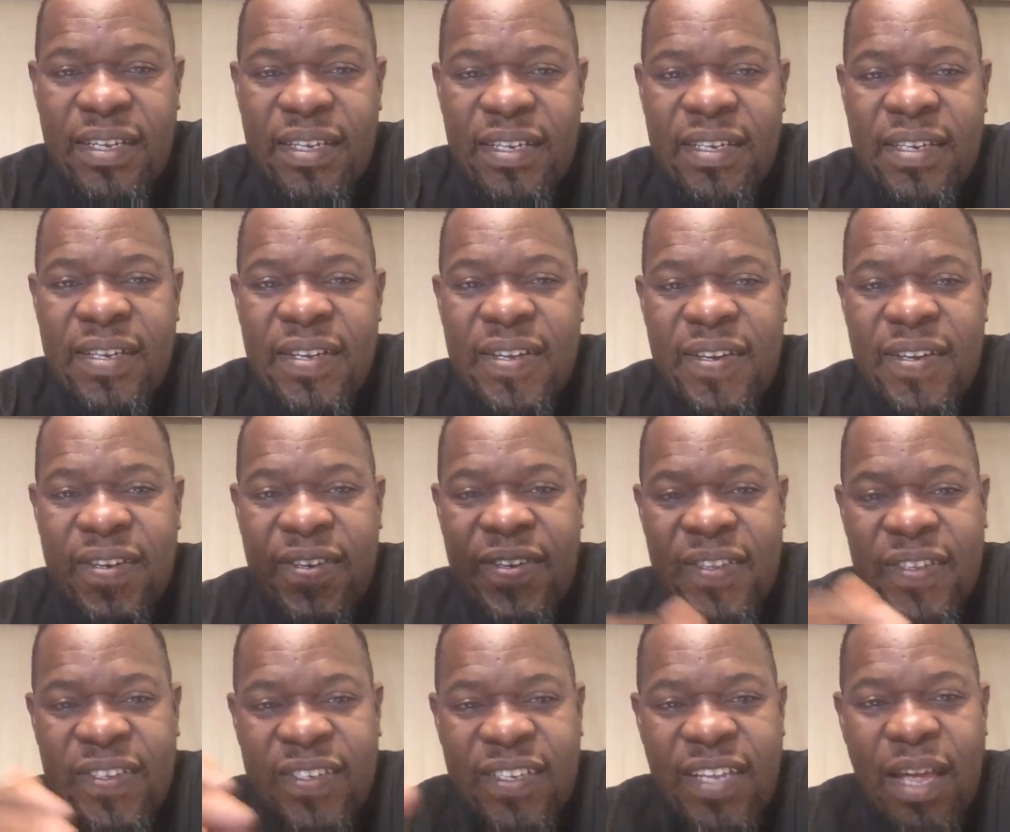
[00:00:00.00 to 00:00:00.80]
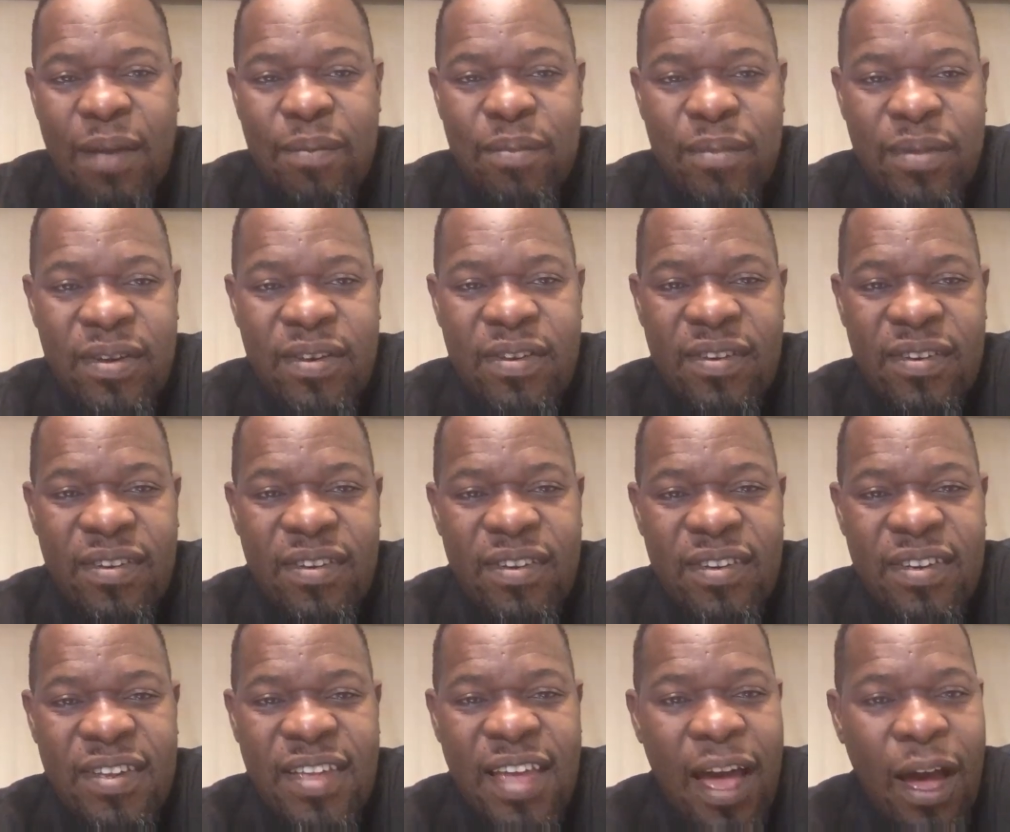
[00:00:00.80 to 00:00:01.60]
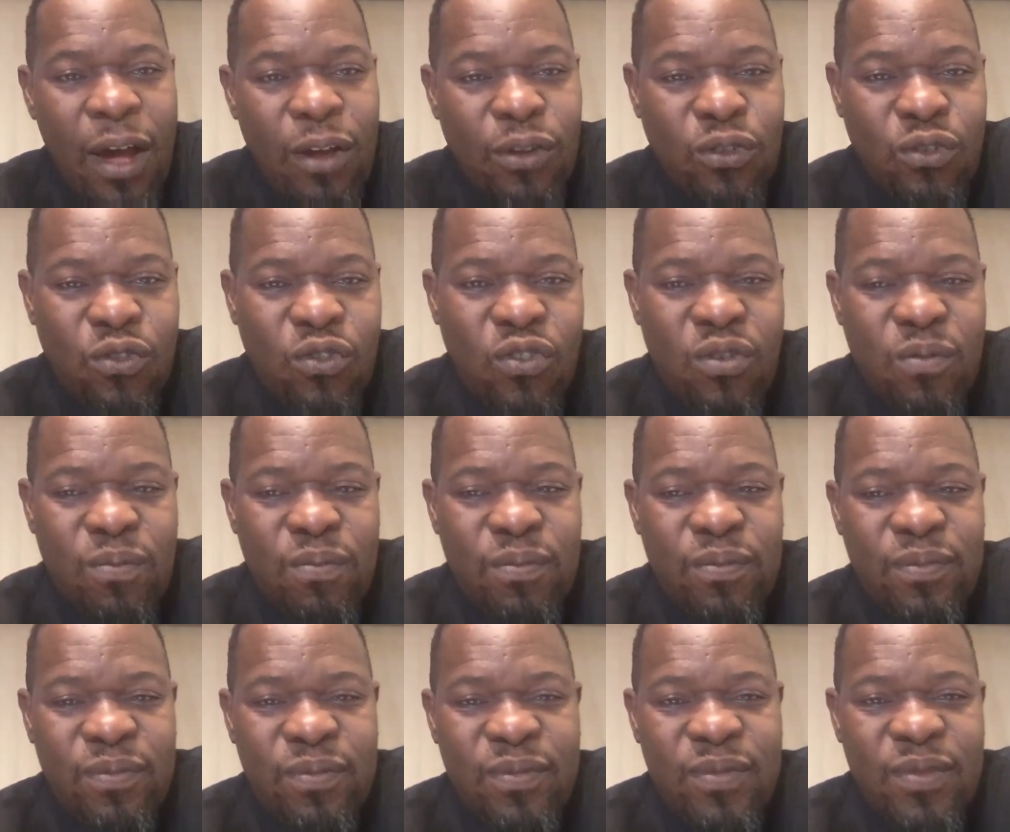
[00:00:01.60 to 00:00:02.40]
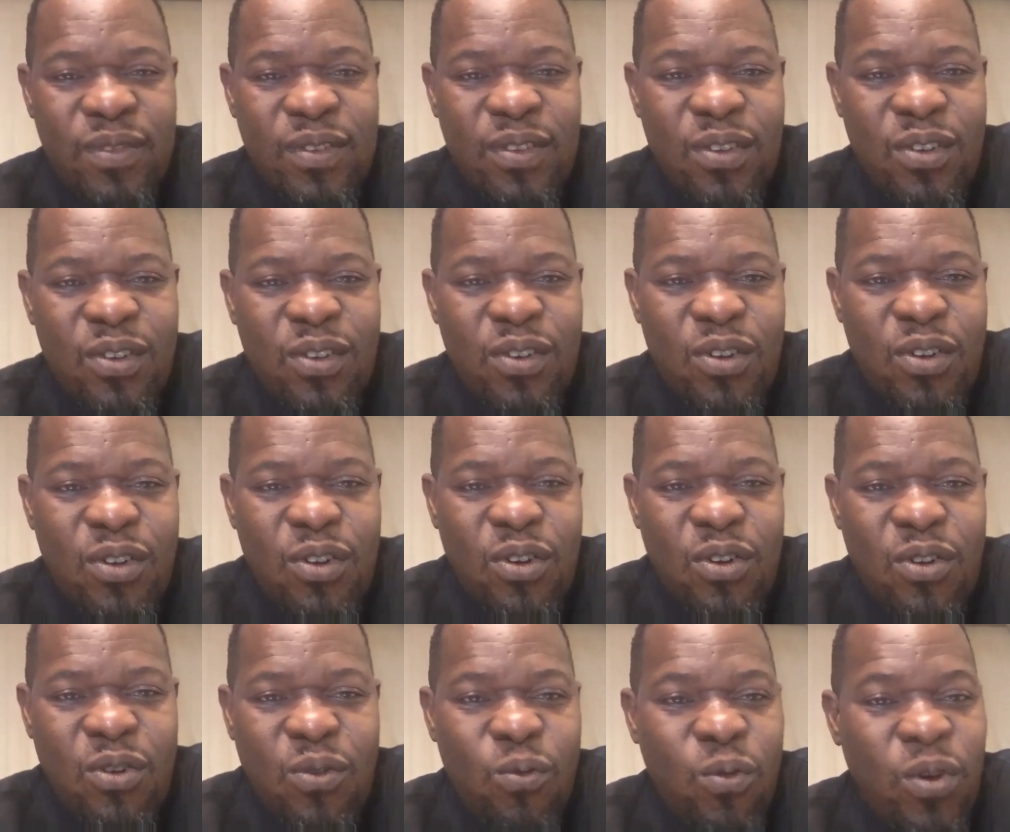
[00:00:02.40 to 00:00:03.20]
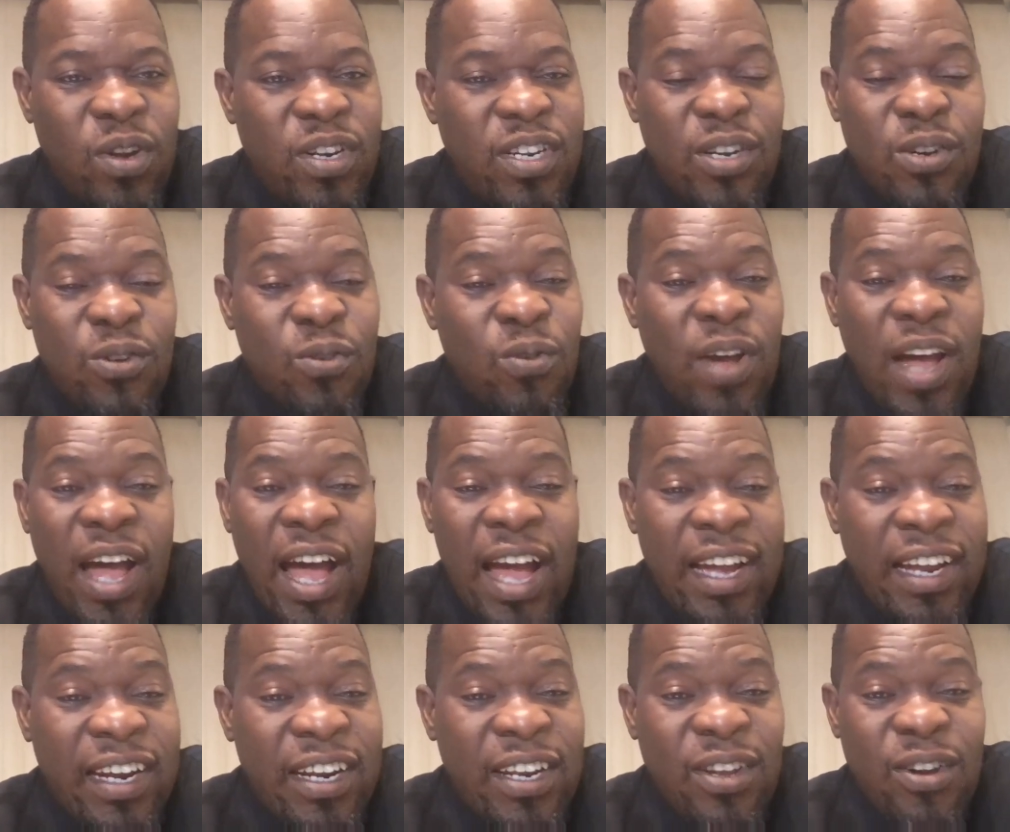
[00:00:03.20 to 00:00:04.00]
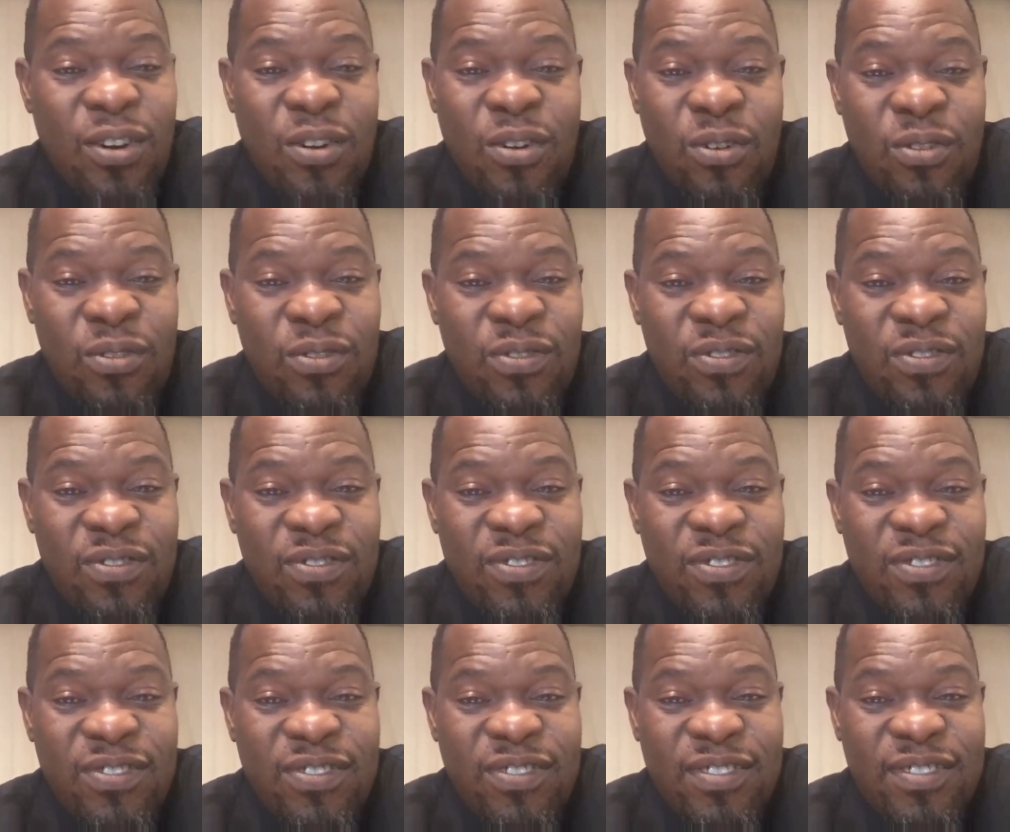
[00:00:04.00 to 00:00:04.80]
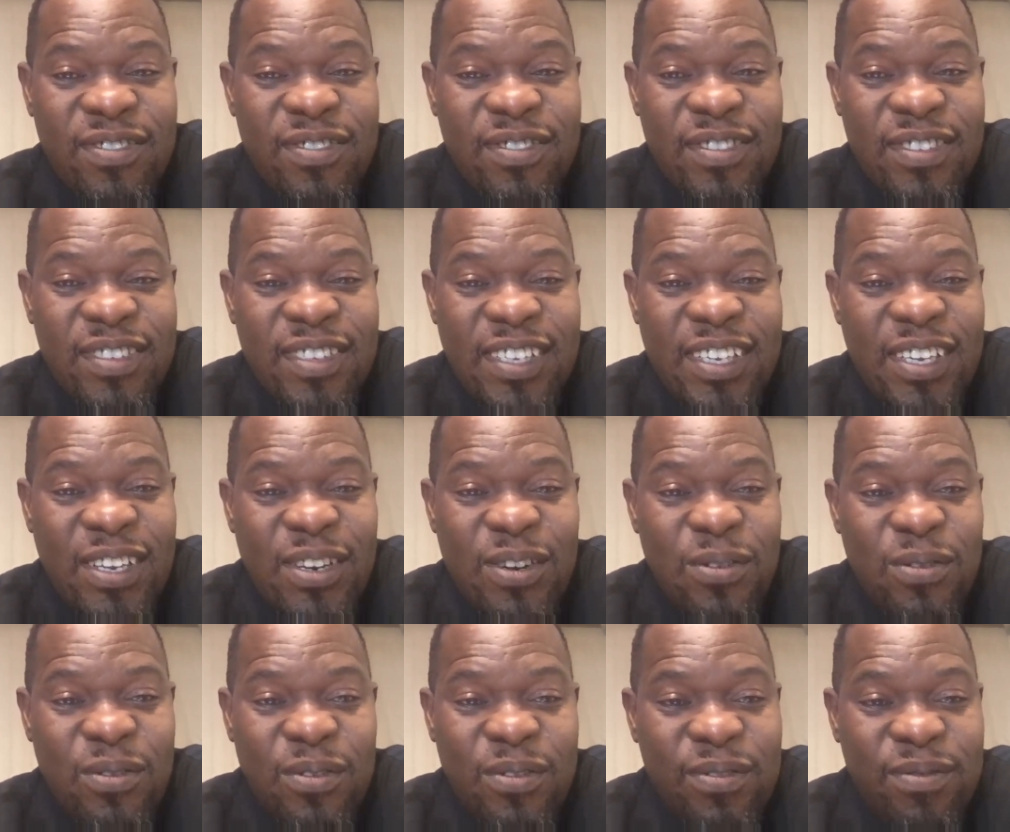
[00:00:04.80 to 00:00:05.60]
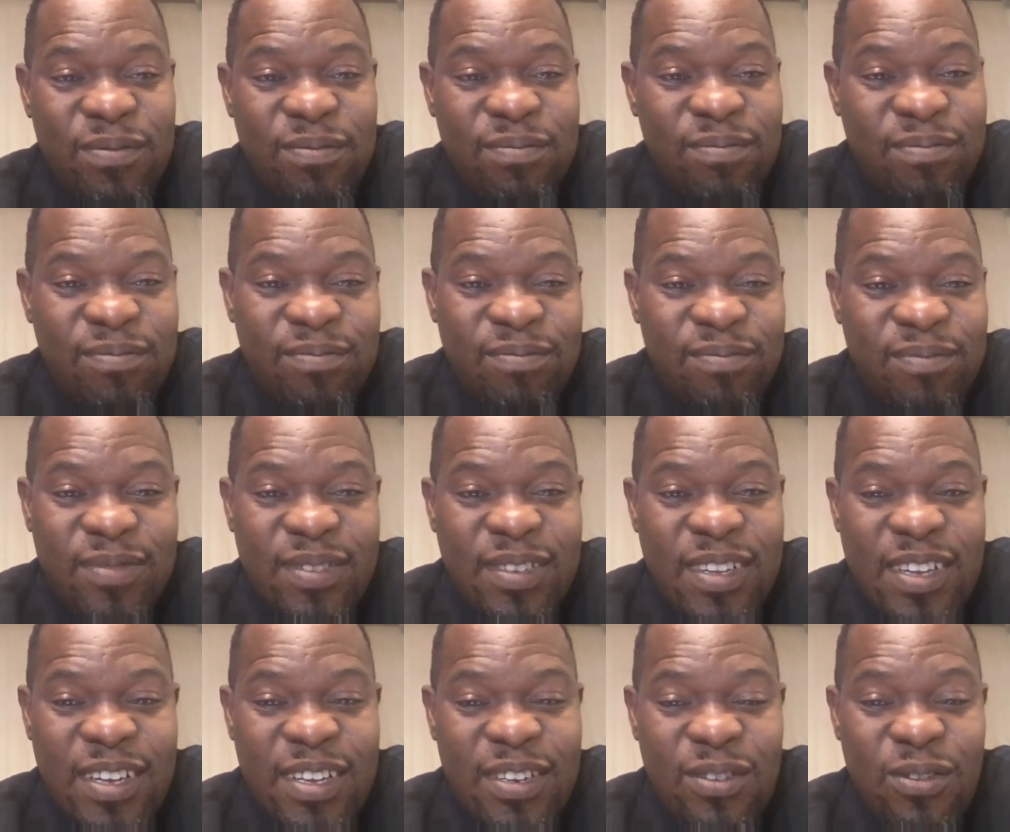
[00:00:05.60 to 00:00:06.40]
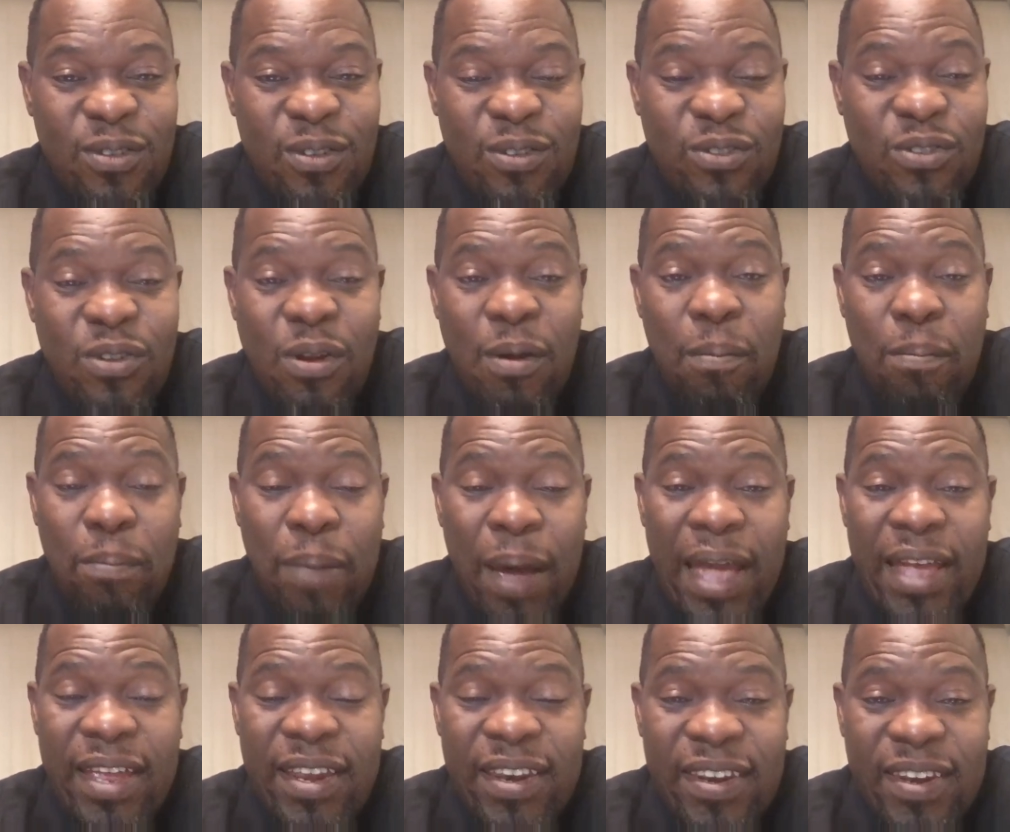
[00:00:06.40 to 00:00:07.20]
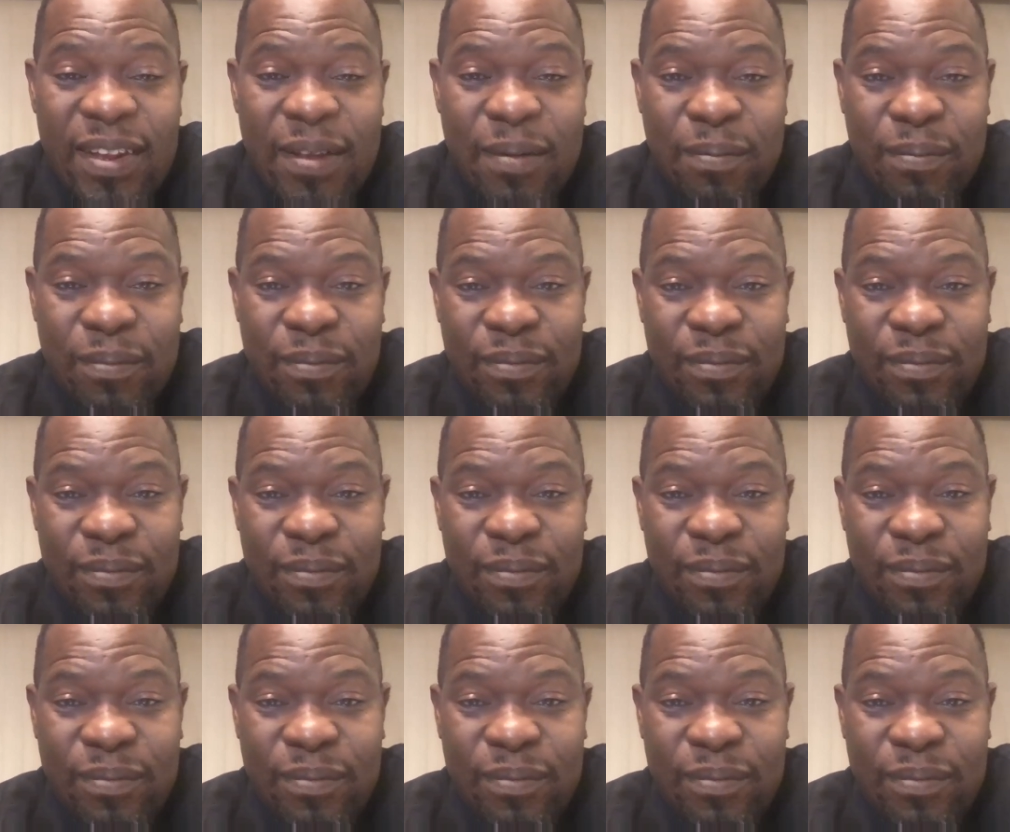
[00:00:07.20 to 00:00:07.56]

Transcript: They determine the outcome. What they don't agree on, it does not bind them.